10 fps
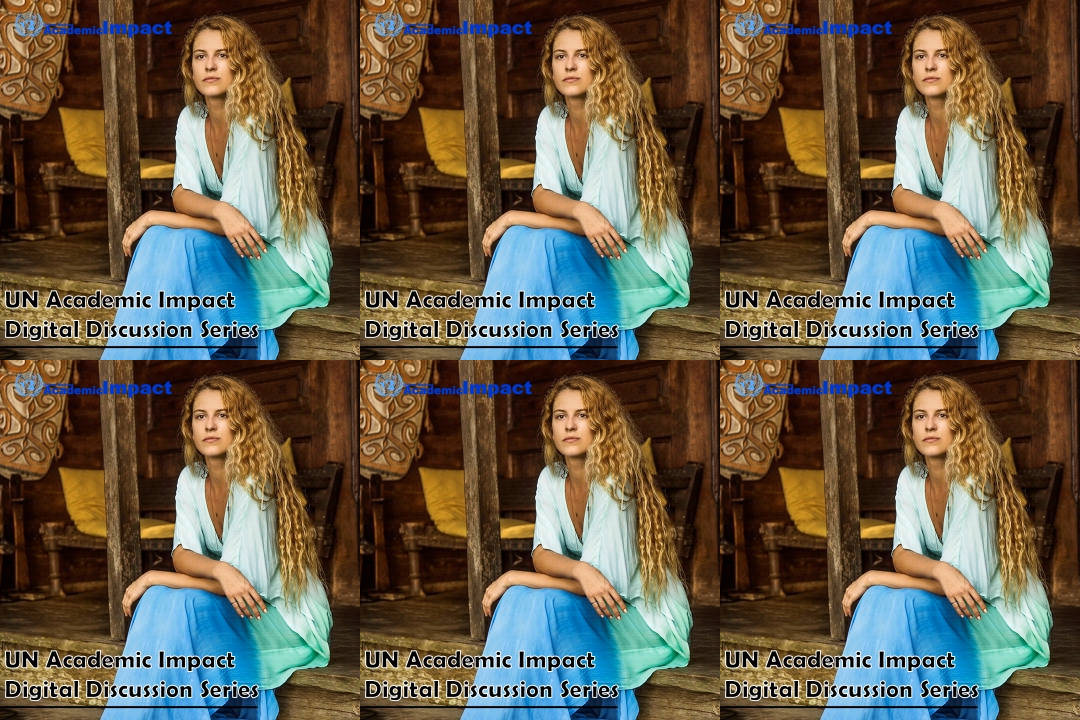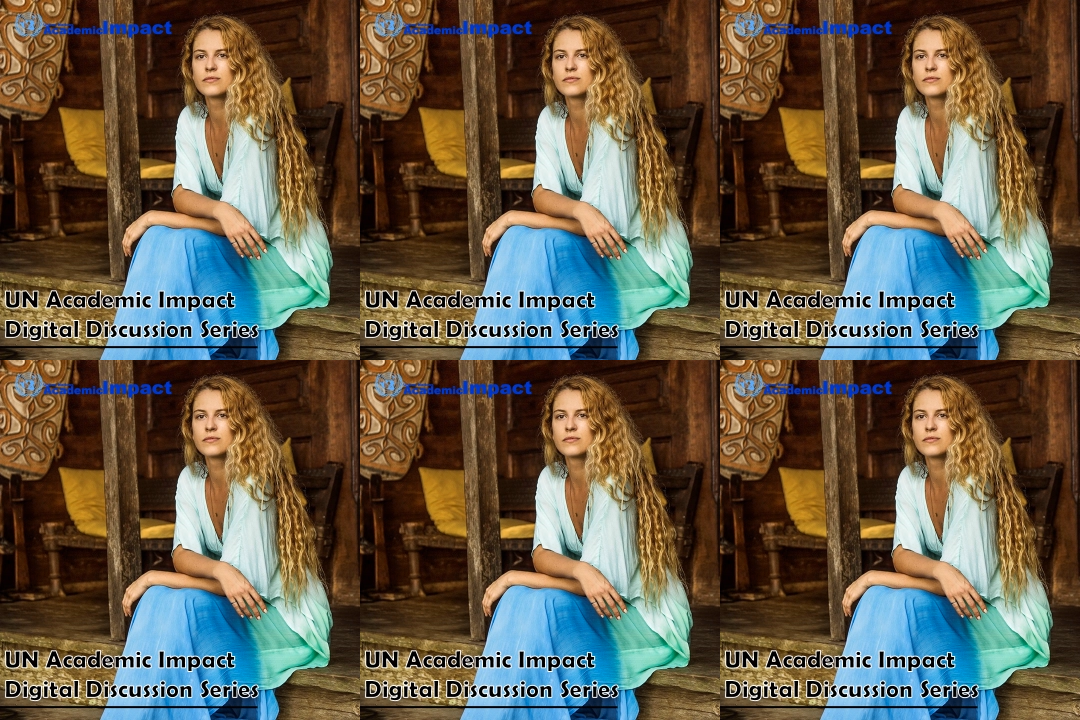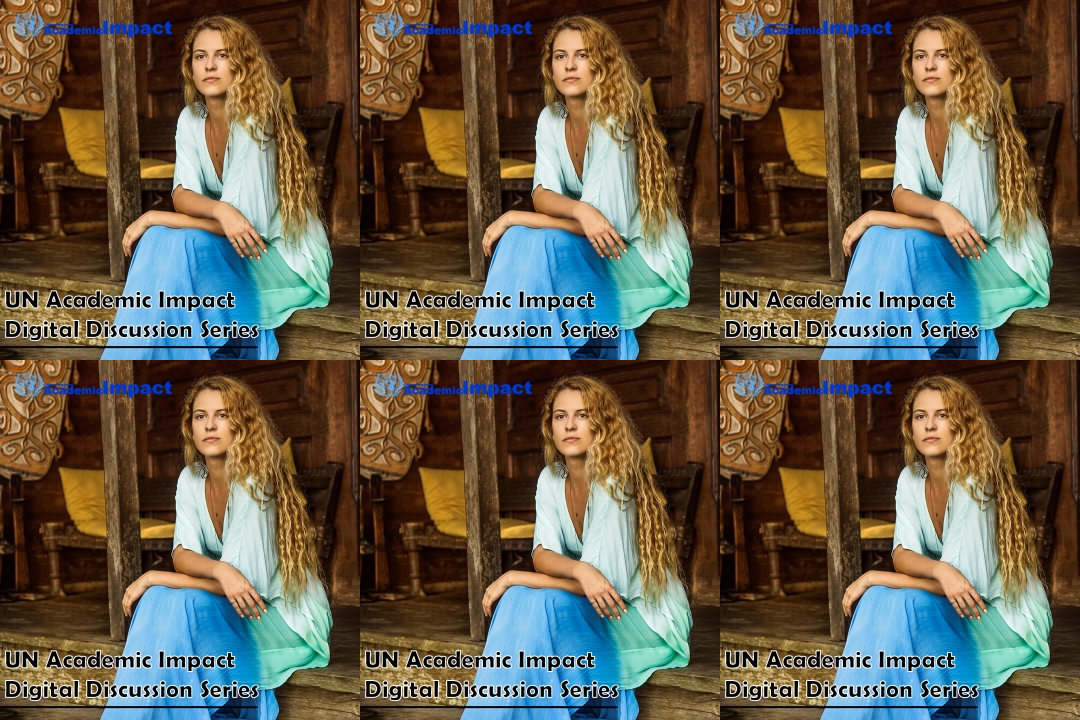
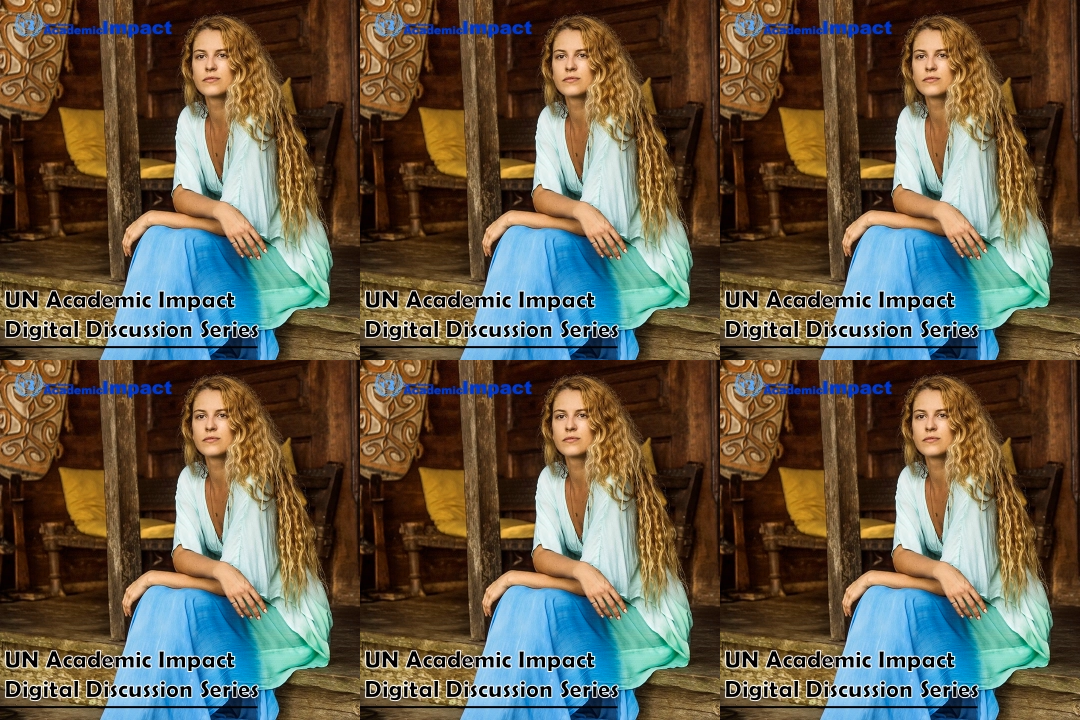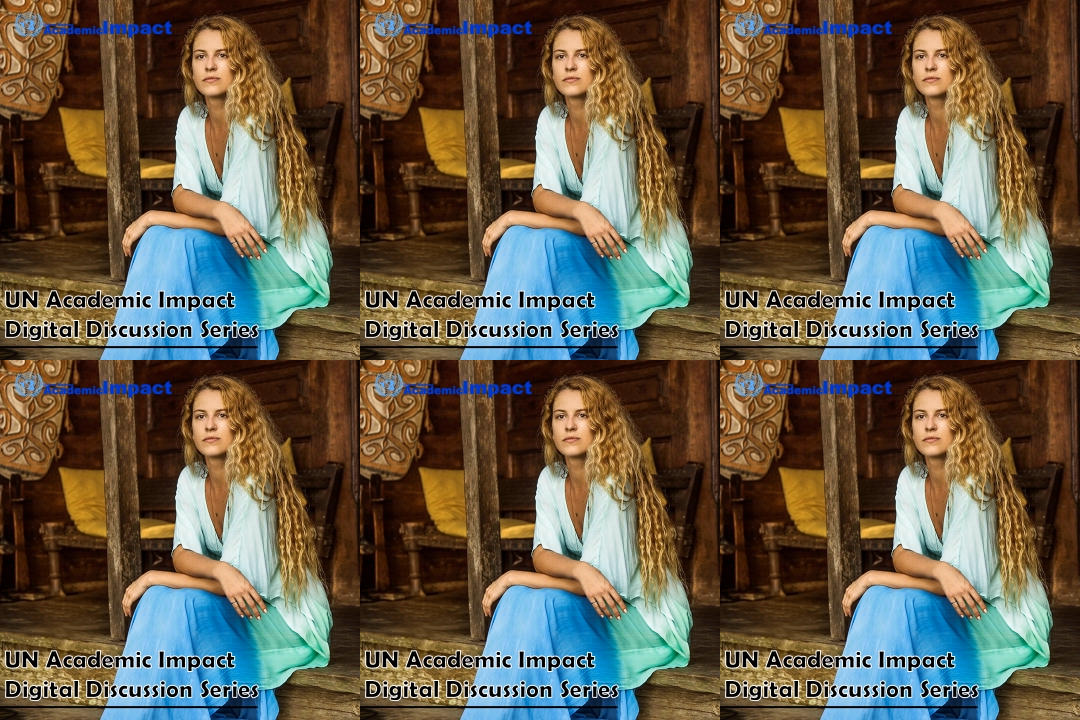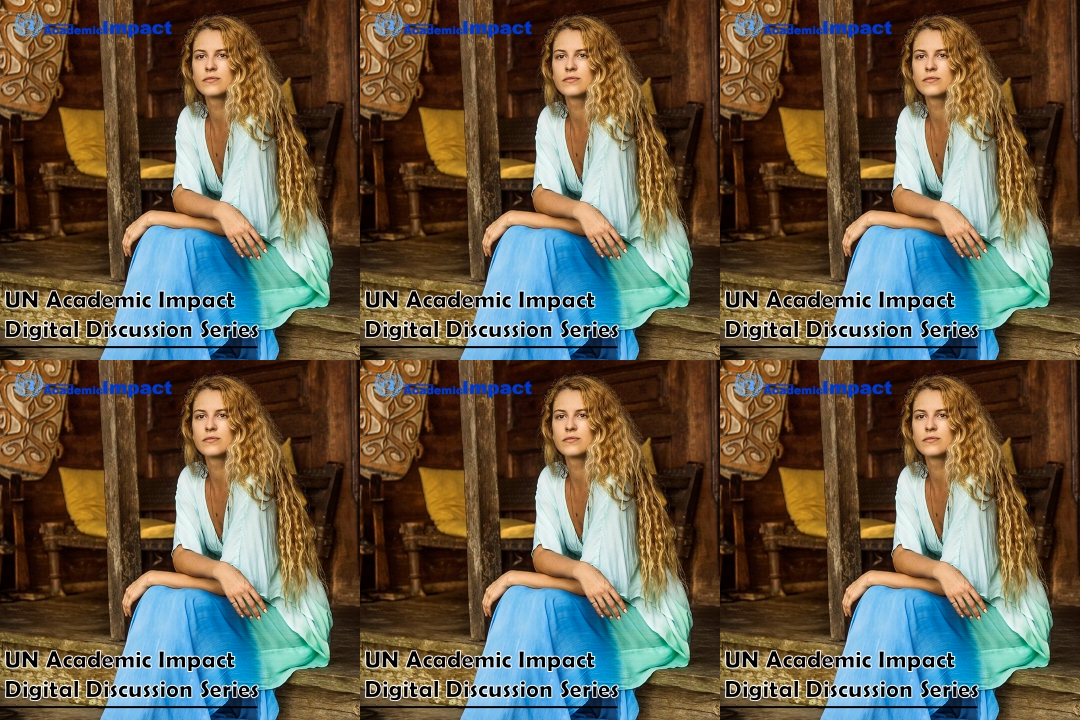
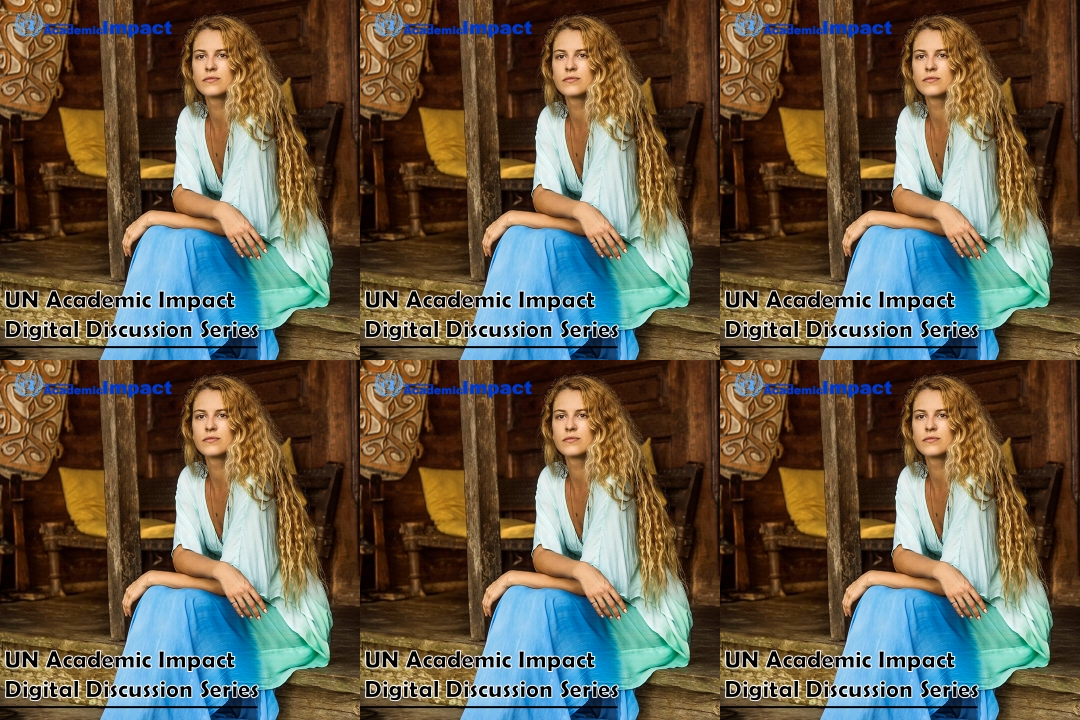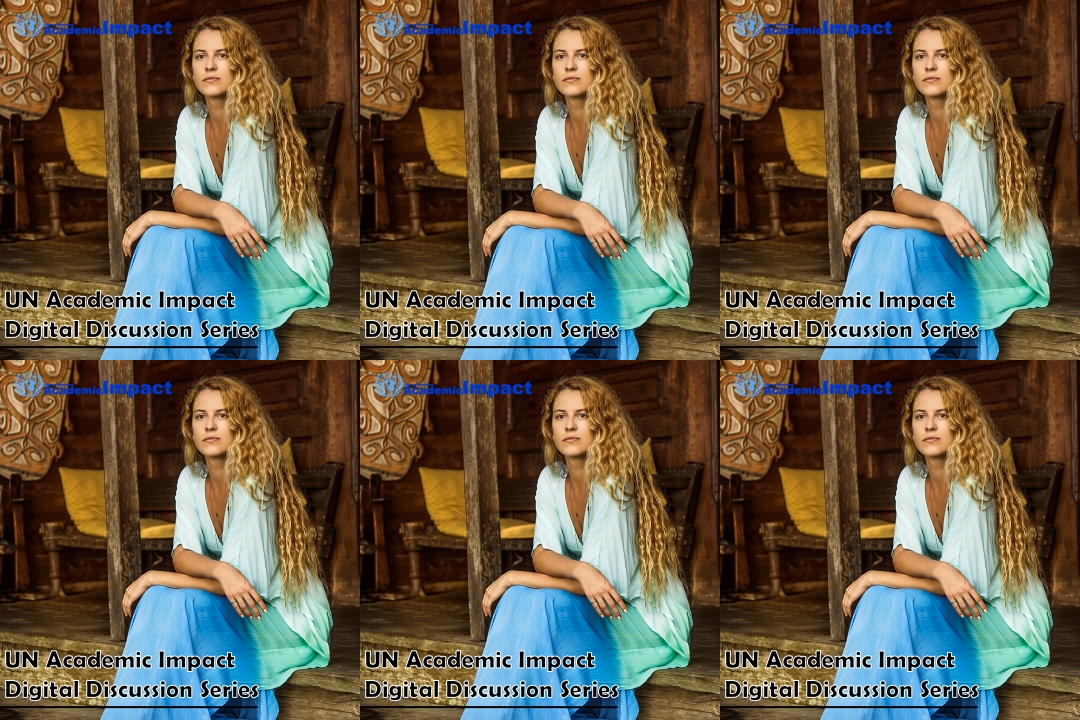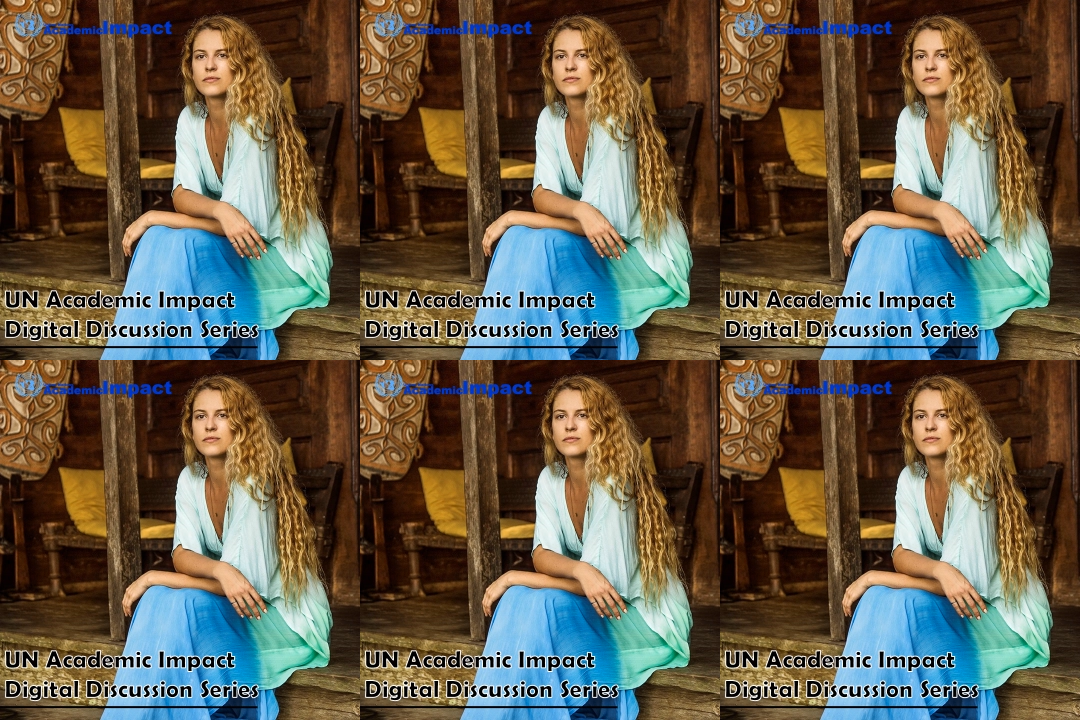
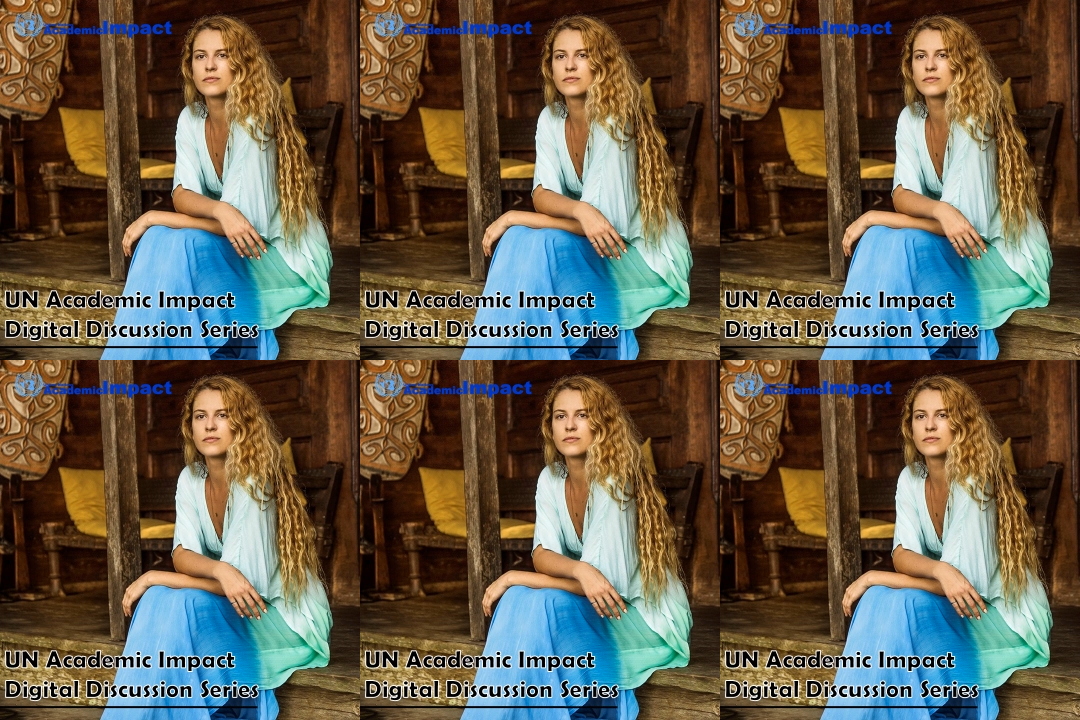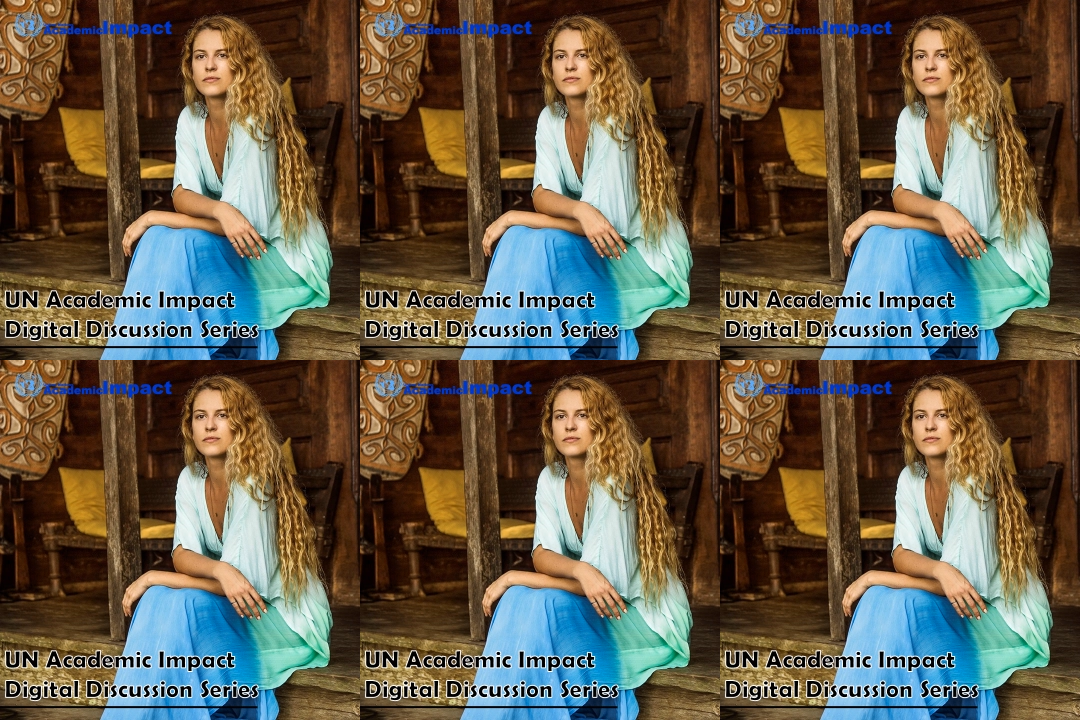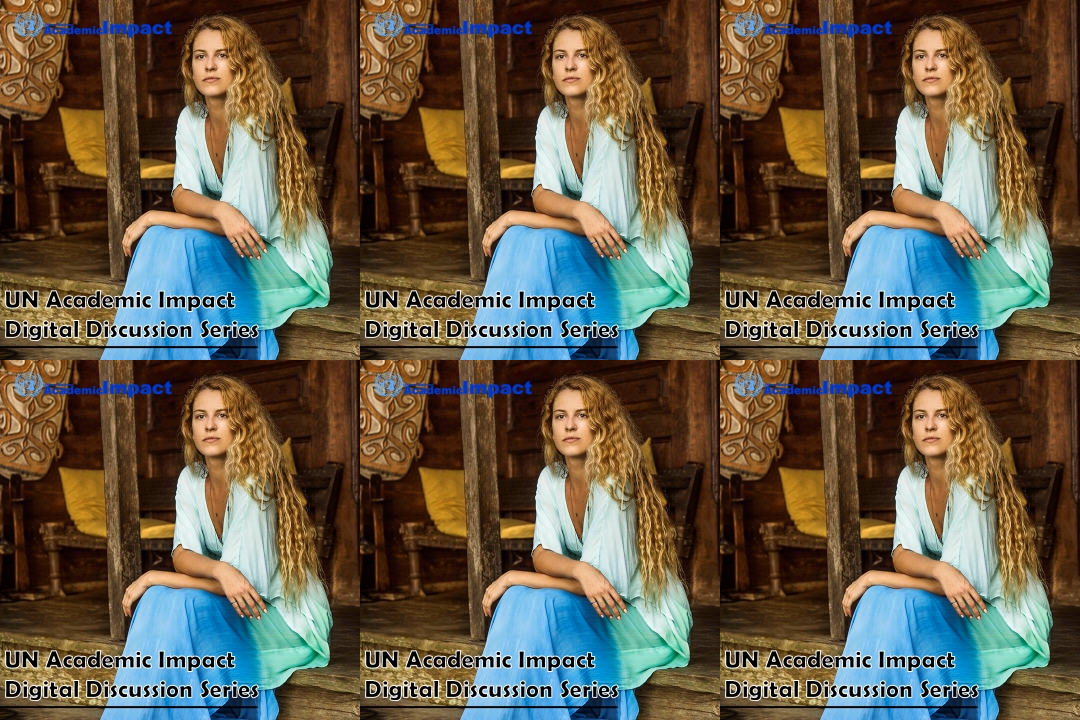This is a still picture; no speech is visible.